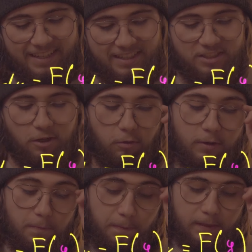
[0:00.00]
So,
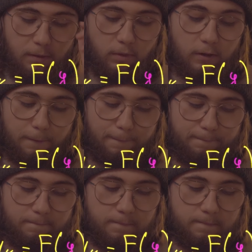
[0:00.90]
well,
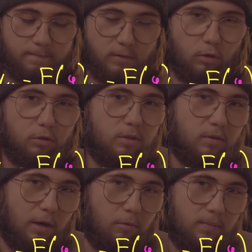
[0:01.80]
what do we do
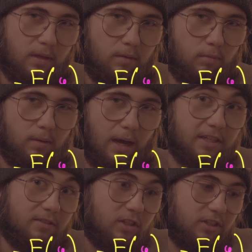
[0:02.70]
now? Well,
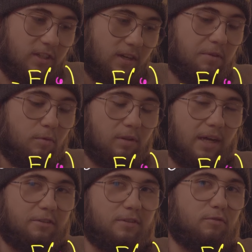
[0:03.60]
as I've just said, we would
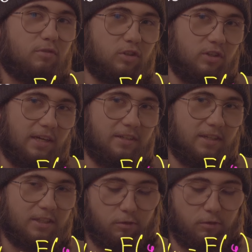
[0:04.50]
like to differentiate it. Yeah?